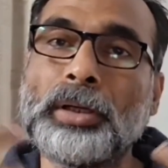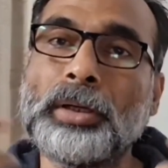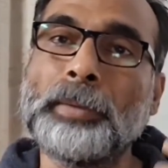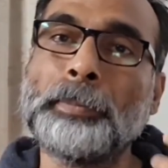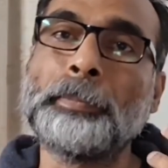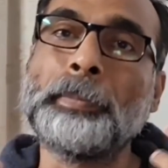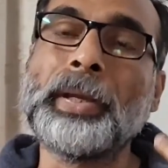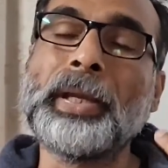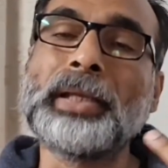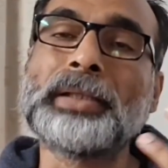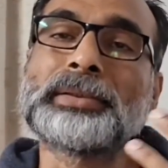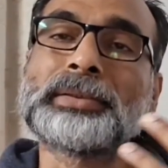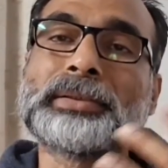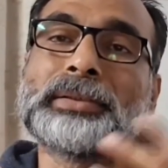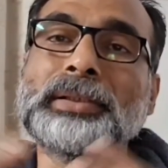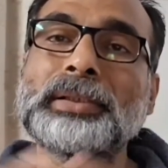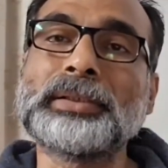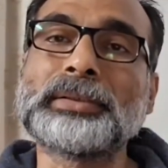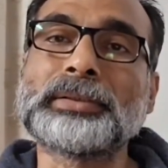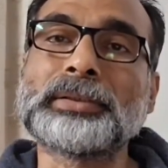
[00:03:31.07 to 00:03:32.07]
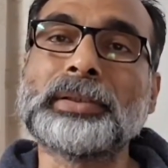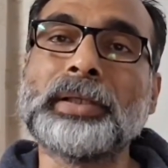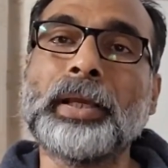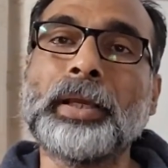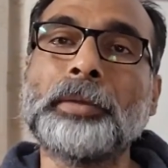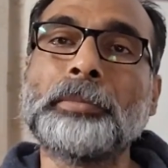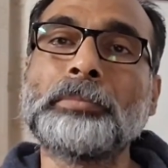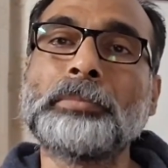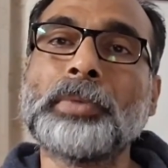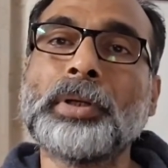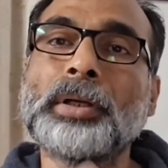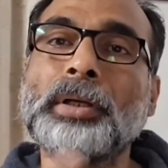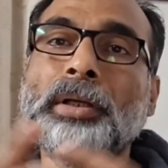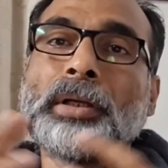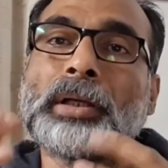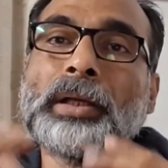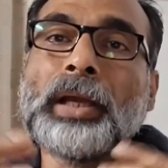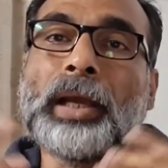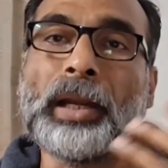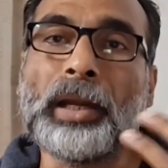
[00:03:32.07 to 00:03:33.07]
makes this game
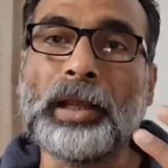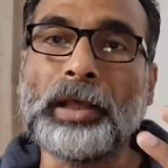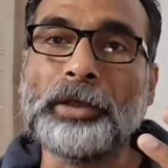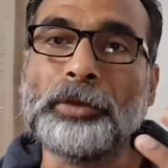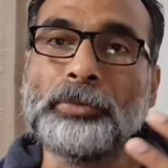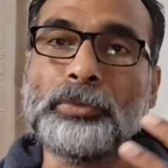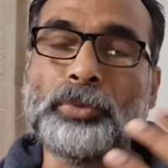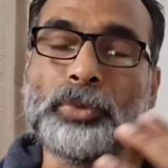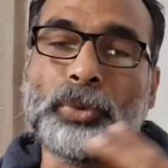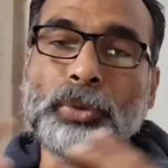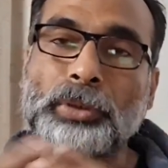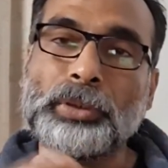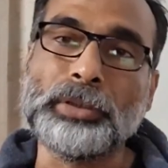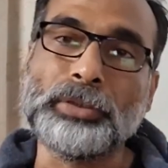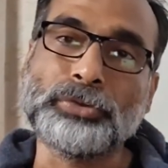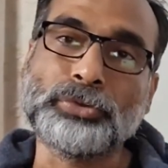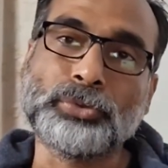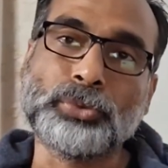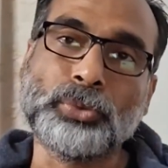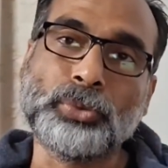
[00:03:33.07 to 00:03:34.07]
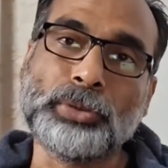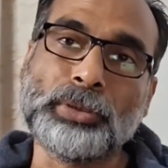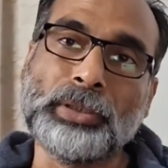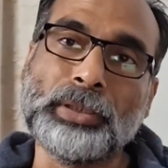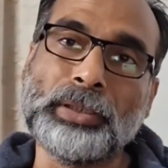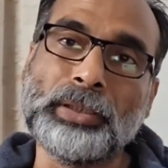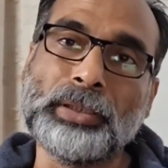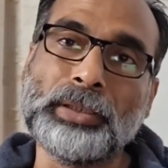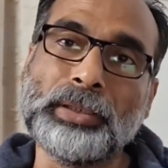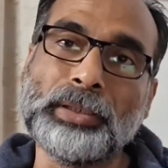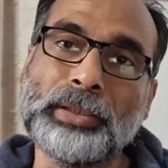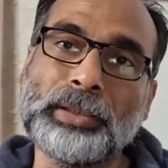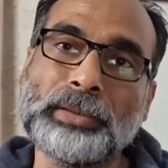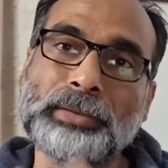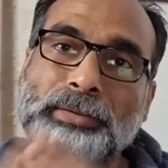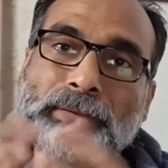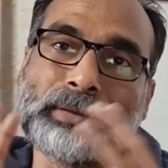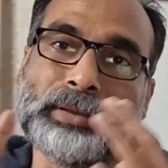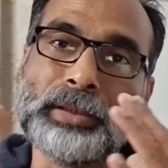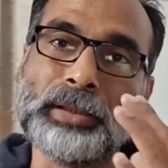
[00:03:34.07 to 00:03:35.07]
alive. Okay, so he
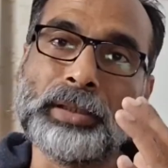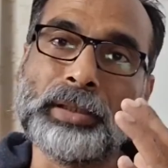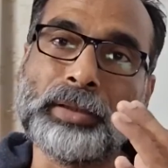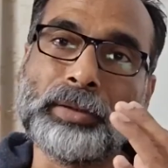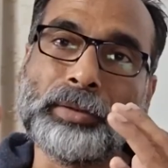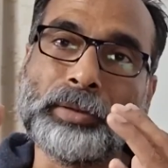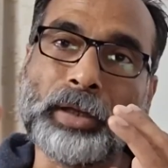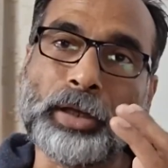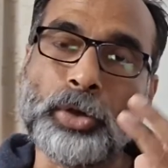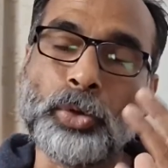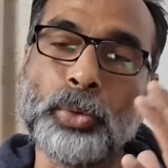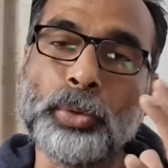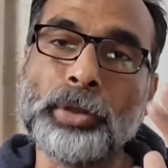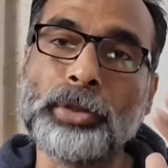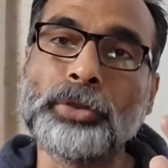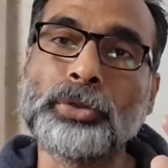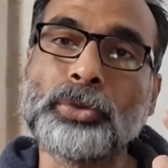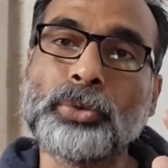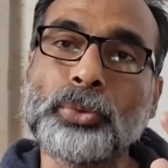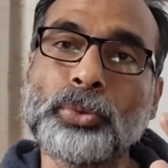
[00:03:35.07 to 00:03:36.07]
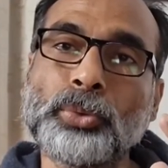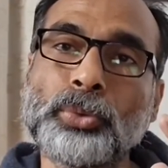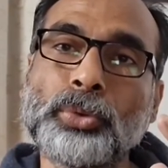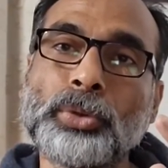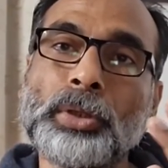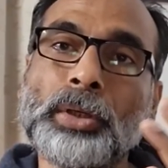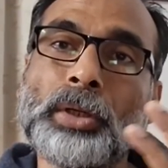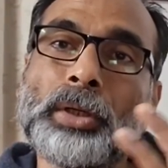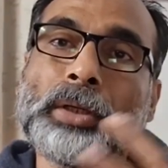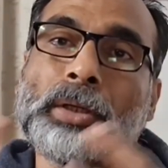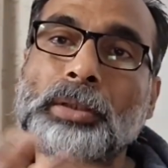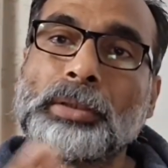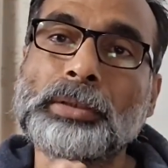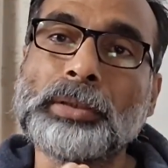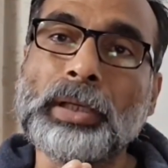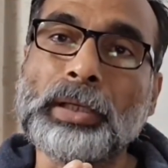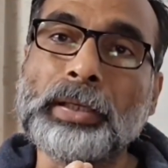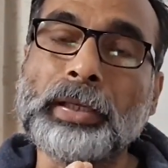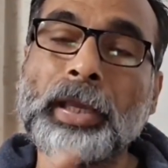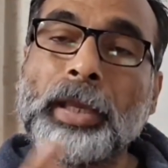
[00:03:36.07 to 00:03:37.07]
is according to
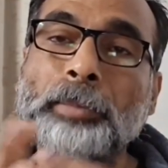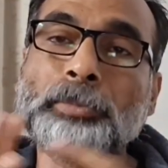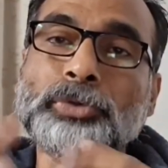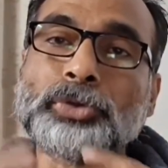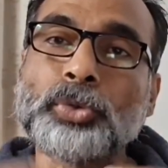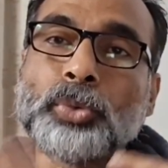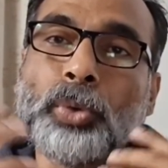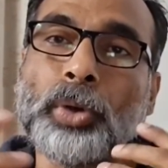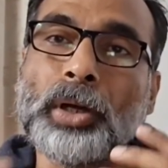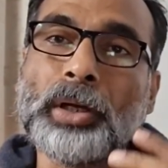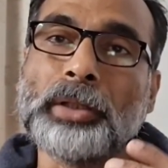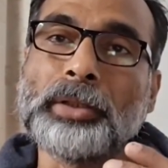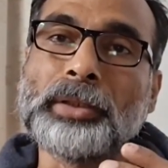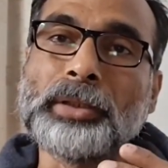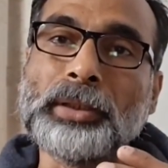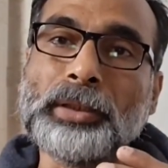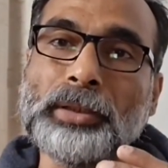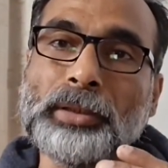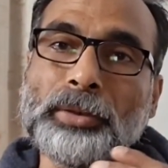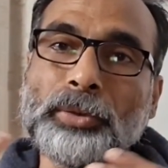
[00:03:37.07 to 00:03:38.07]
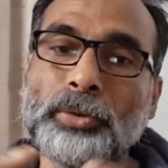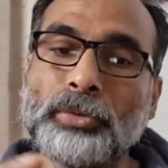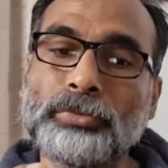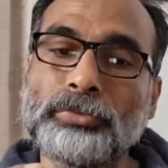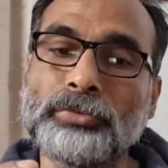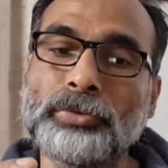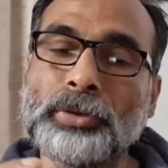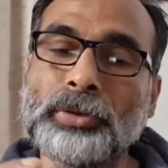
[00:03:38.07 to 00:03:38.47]
the game's quality of